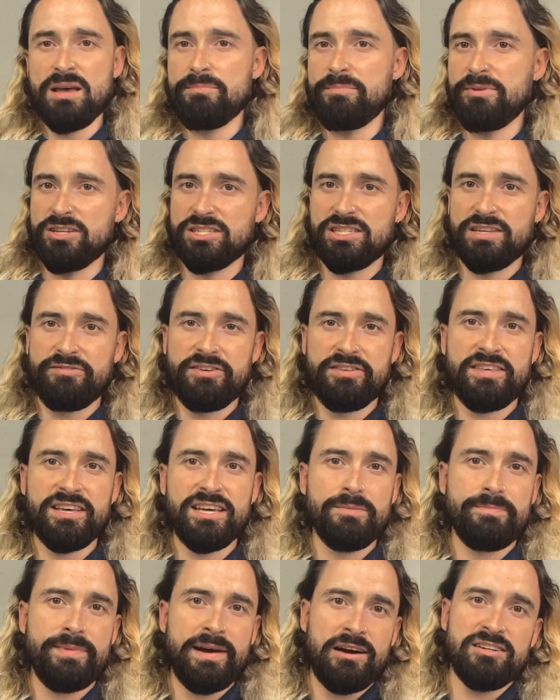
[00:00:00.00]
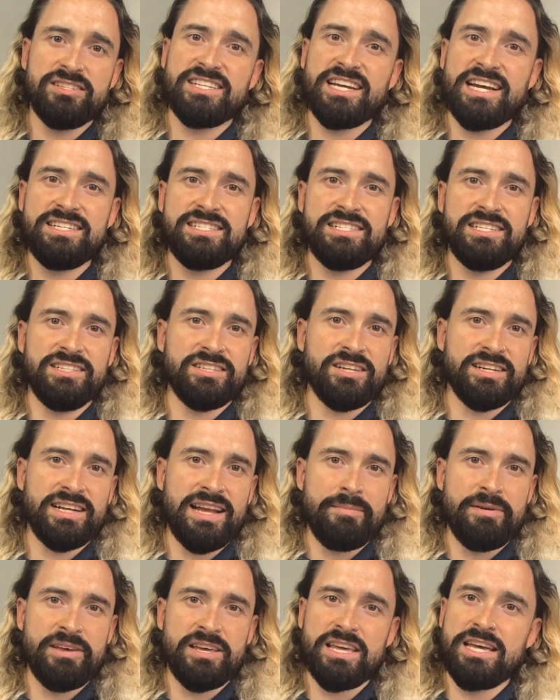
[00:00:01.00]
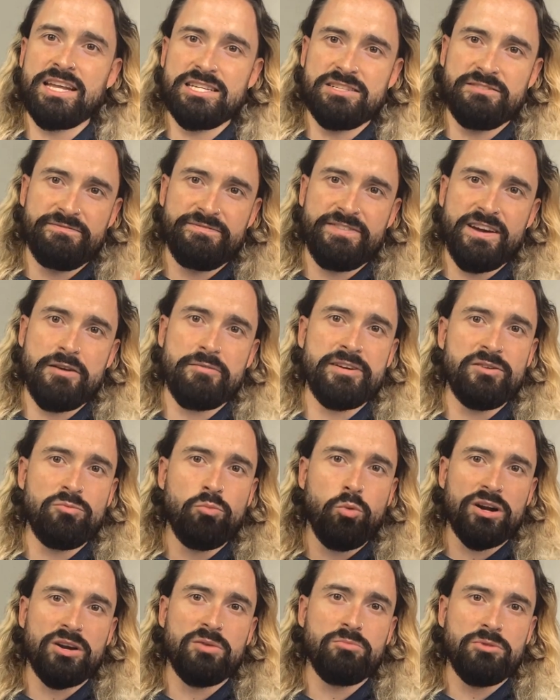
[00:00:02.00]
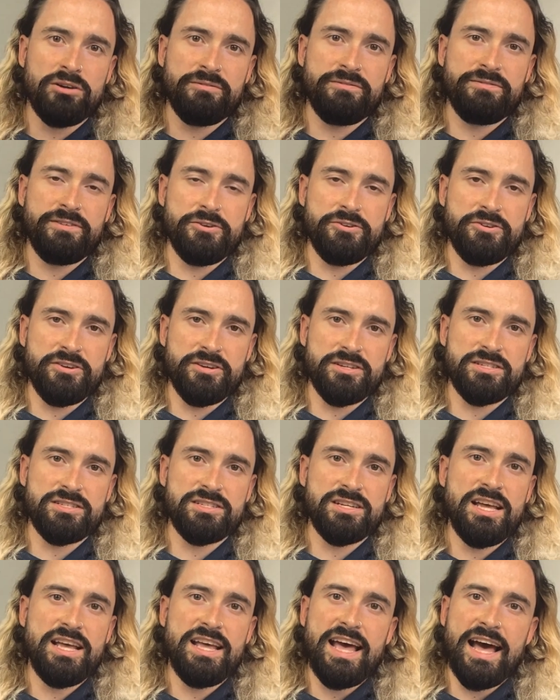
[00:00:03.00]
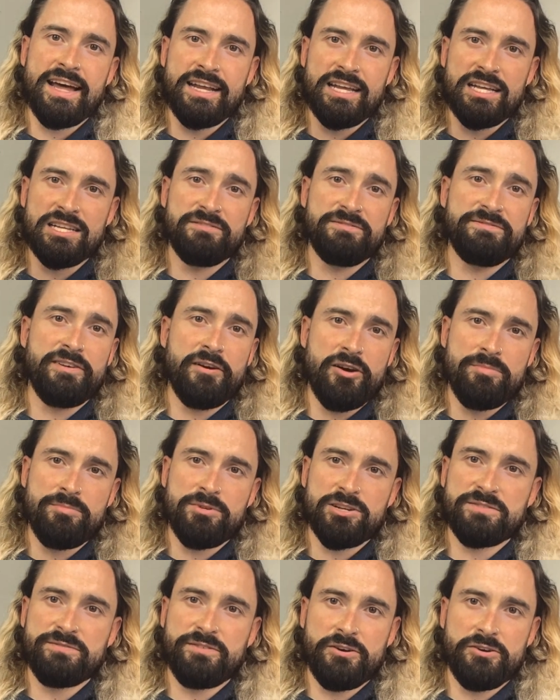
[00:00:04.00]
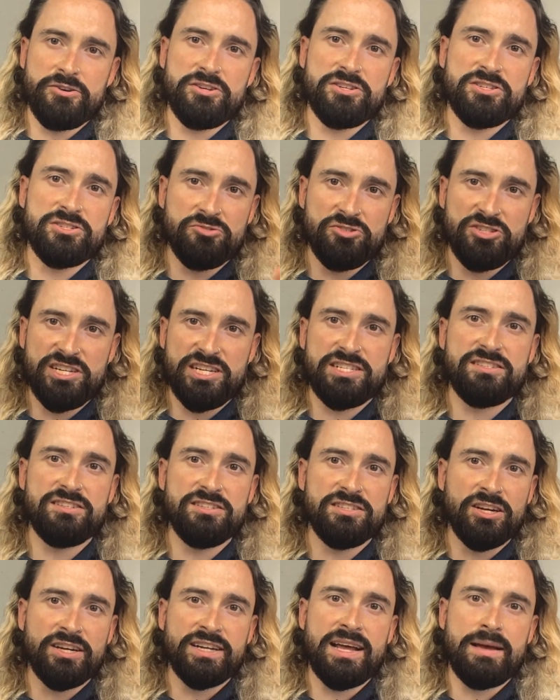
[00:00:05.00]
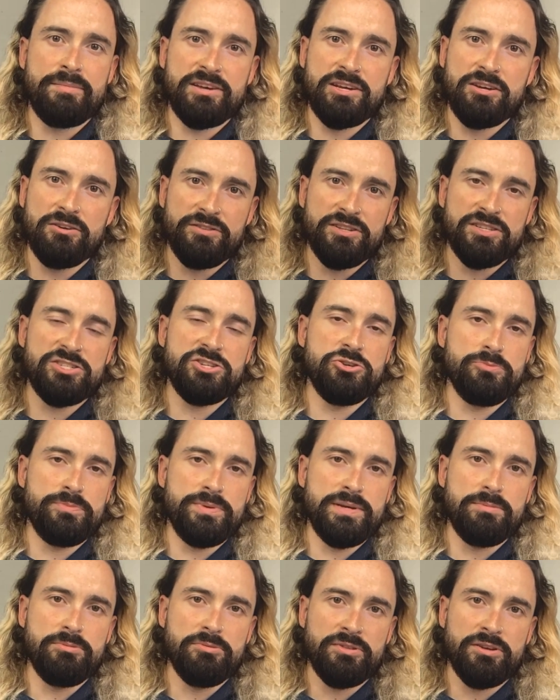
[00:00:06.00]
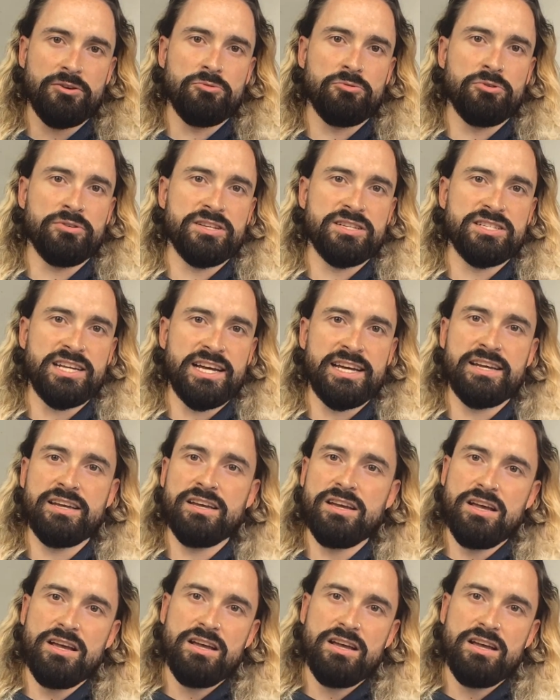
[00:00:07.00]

Because if you think about a dating dynamic, it is very one-on-one focused, and it is very much focused on just the dynamic of the two people that are on the date.